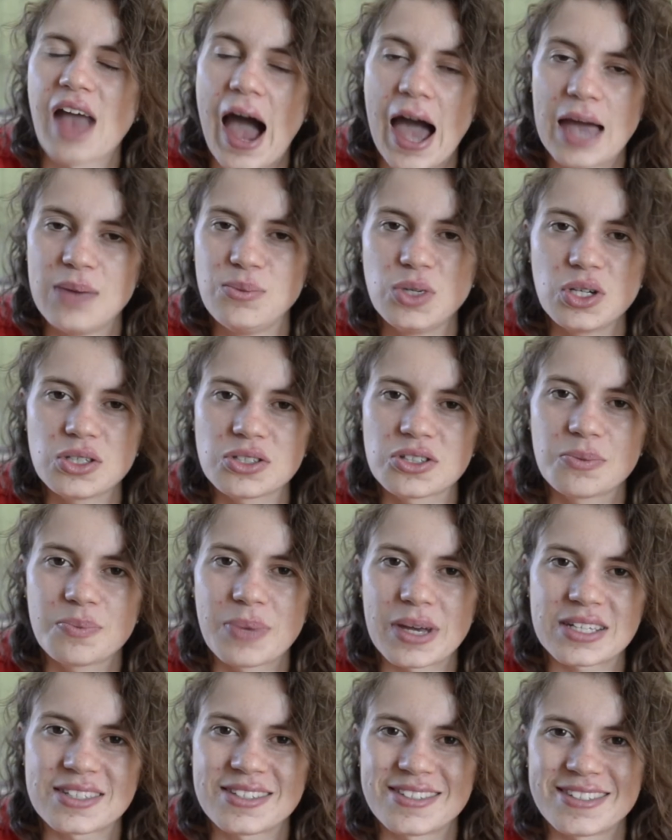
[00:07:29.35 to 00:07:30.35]
I'm not the
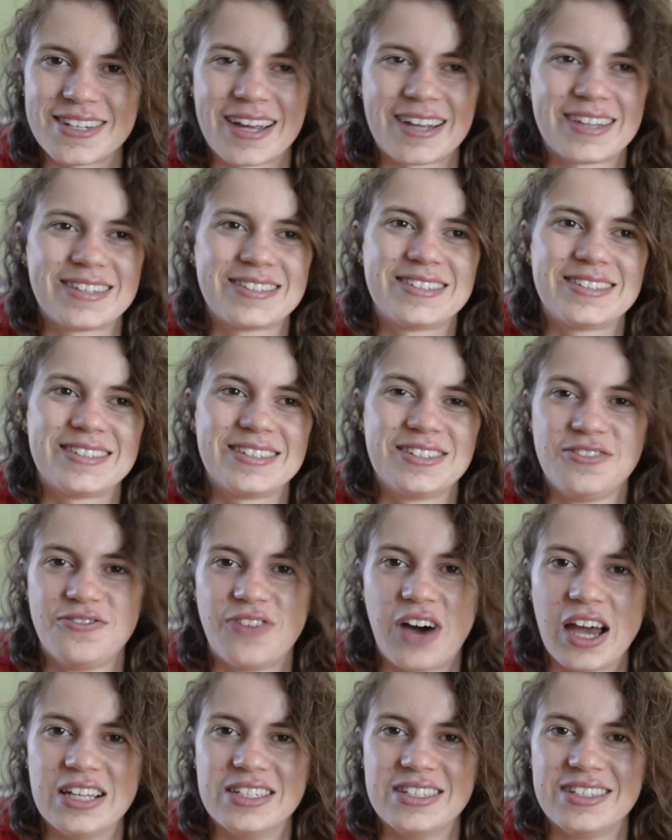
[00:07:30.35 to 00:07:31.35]
best at
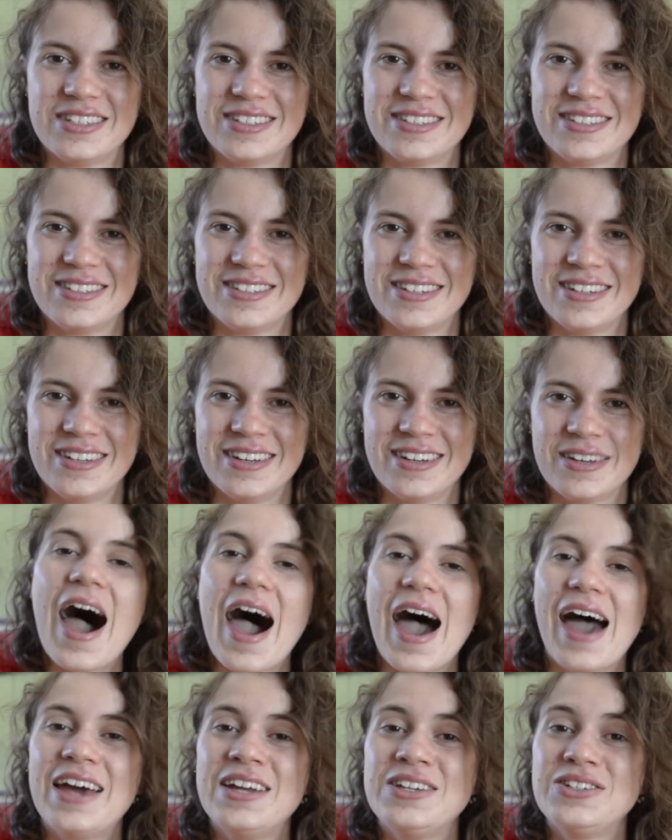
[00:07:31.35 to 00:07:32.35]
advice.
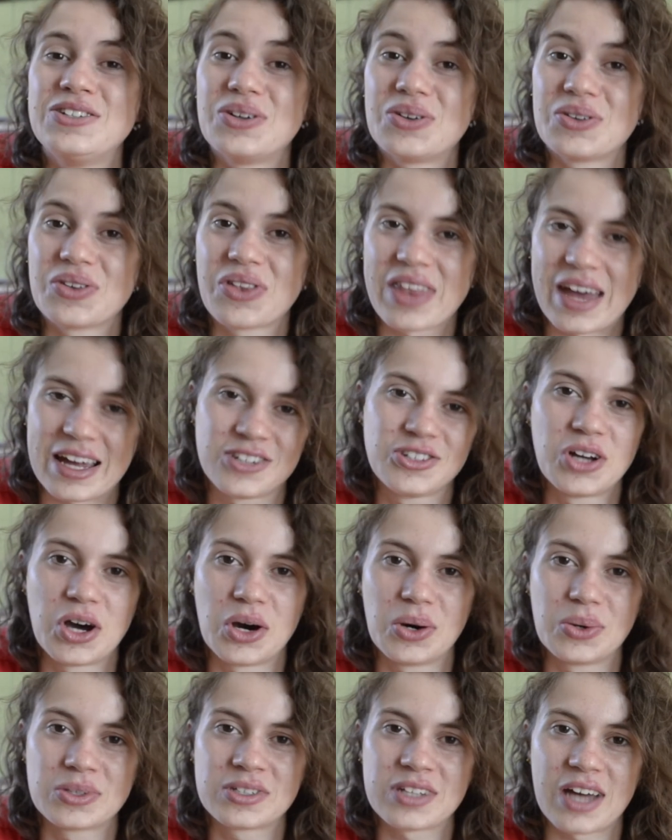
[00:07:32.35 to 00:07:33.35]
And on that
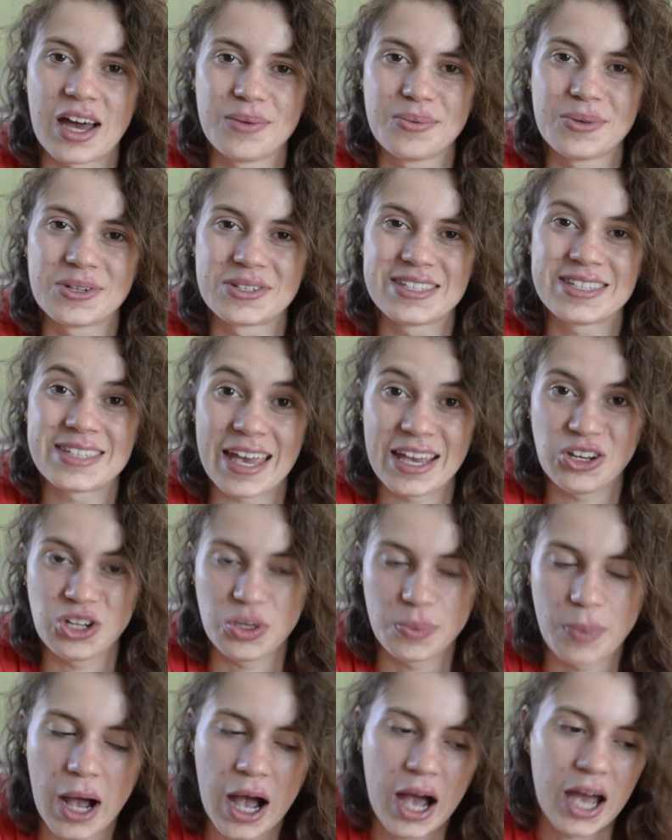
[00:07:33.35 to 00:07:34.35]
note, I'm gonna say
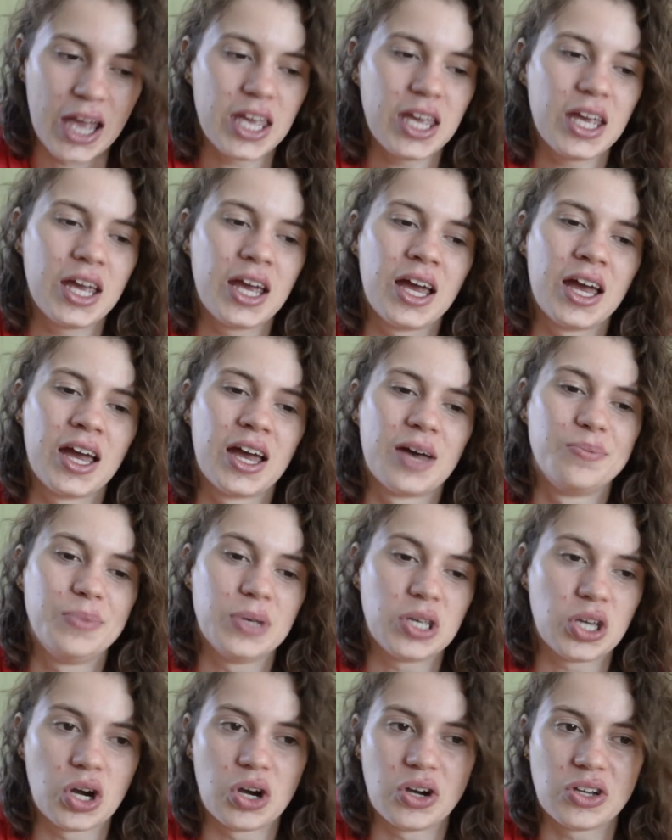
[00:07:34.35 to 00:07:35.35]
goodbye,
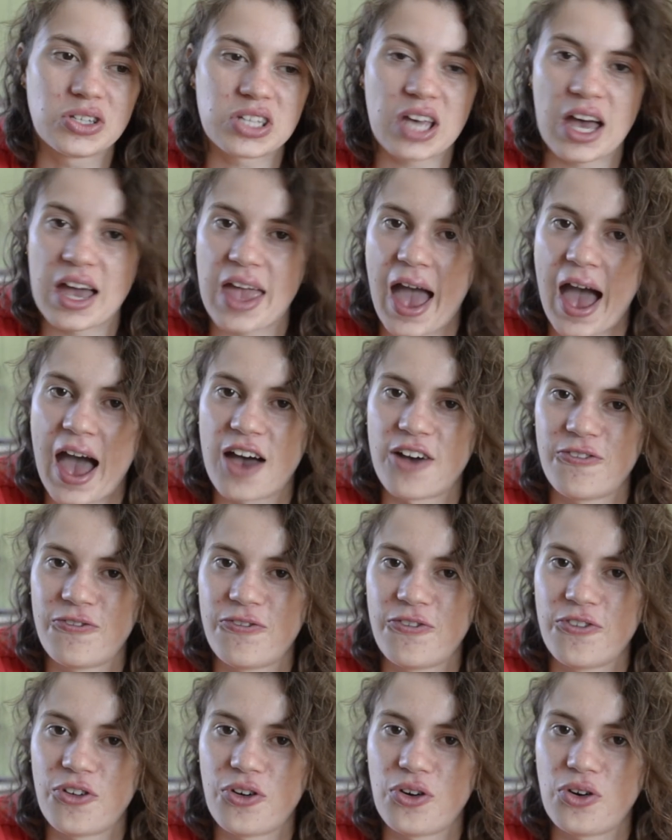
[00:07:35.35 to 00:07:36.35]
because I have
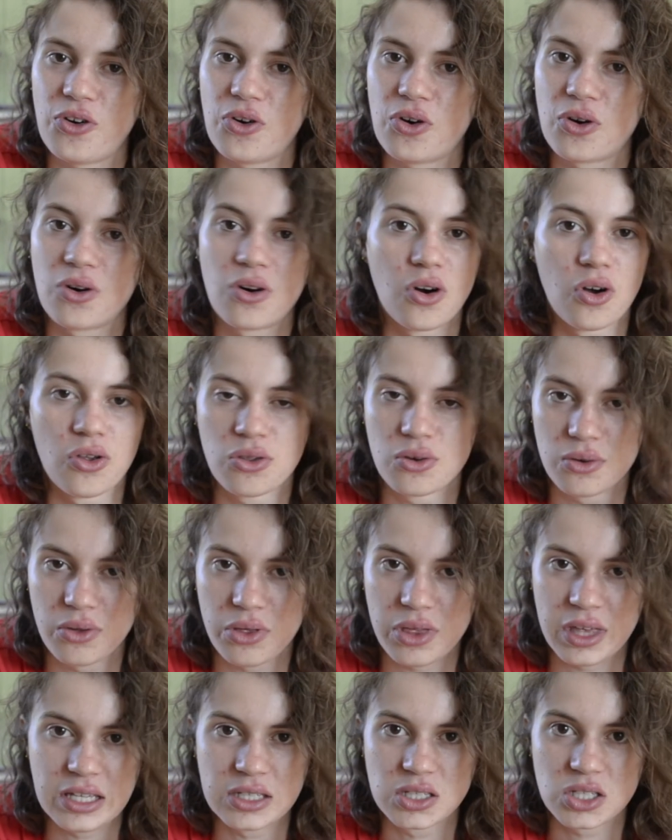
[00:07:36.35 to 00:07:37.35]
other
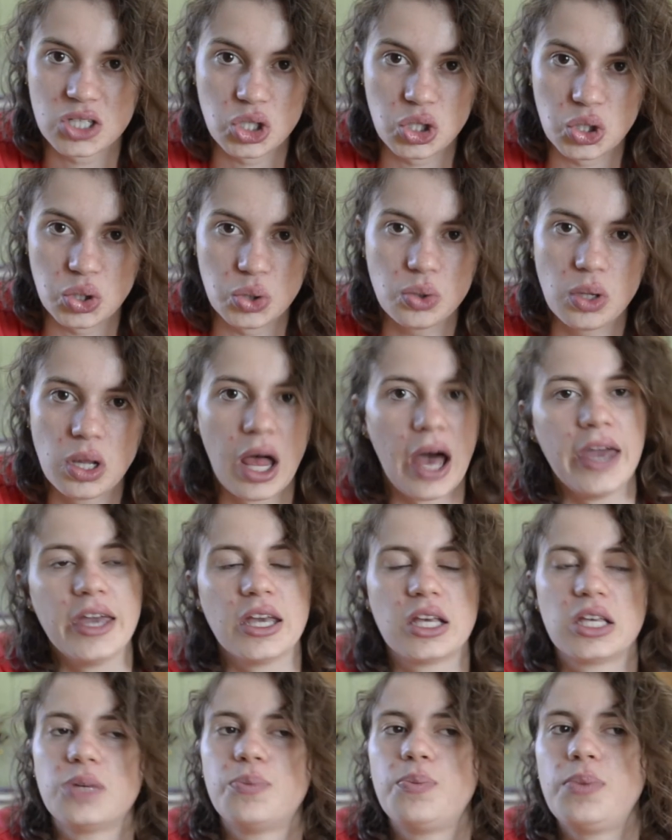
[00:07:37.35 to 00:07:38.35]
things to do,
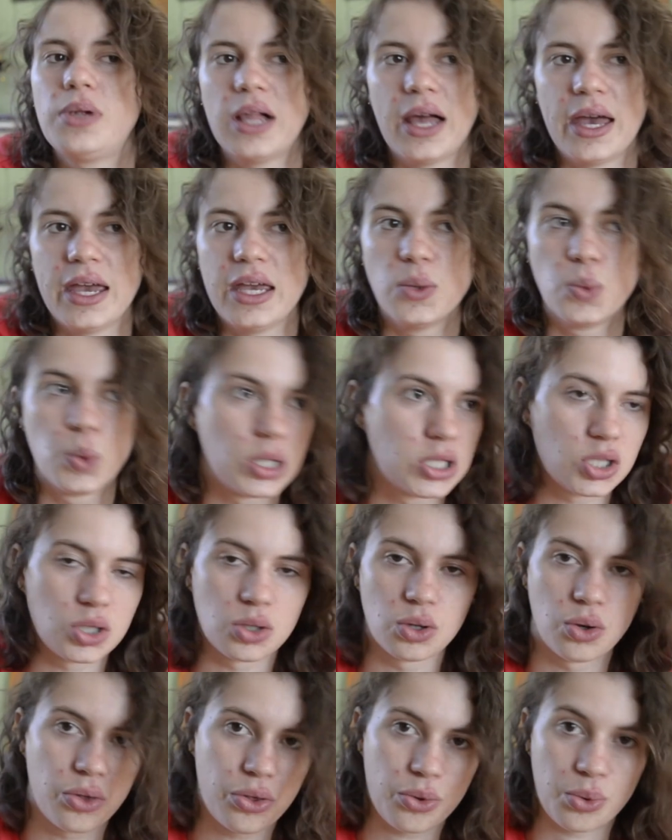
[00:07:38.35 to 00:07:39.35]
like play
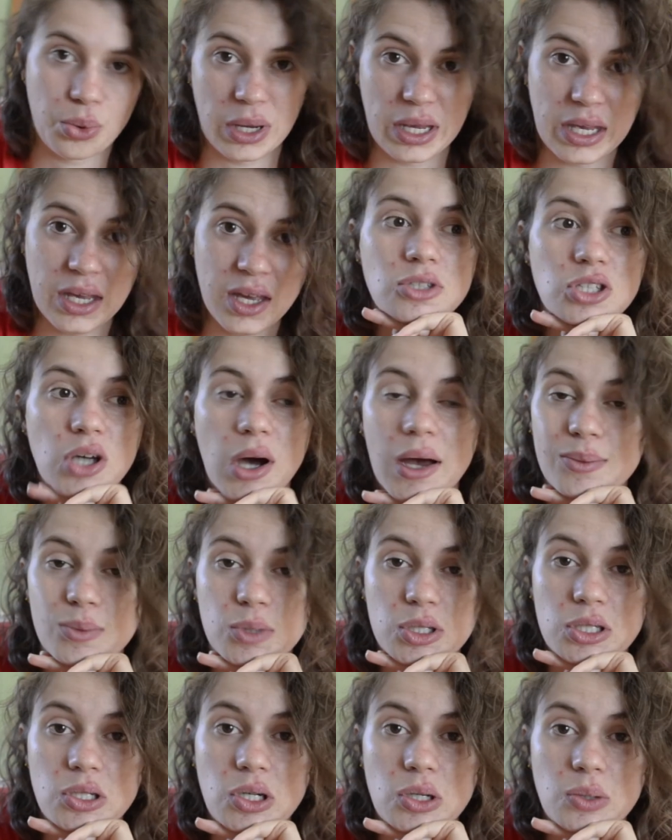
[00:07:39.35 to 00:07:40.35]
Witcher 3, so I'm
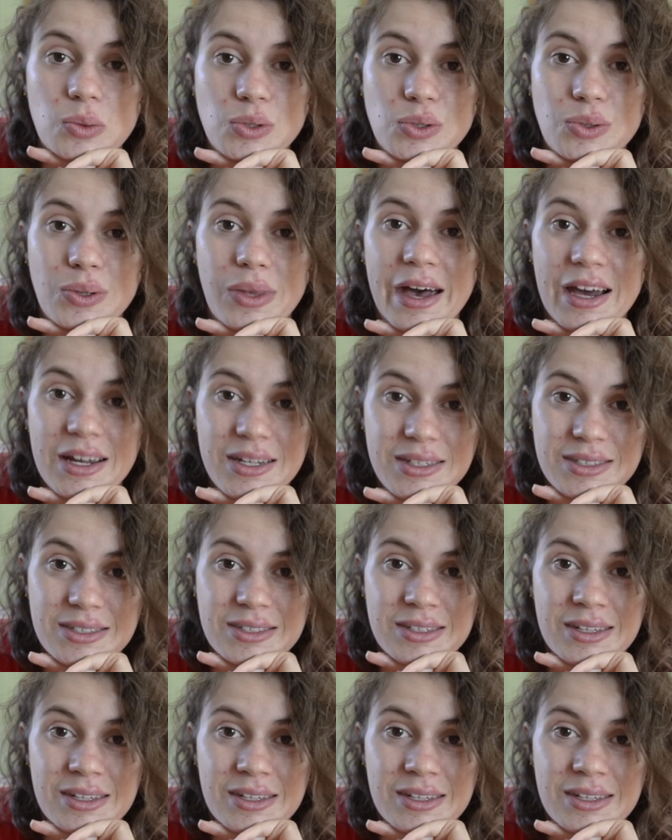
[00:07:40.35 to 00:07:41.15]
gonna go and do that.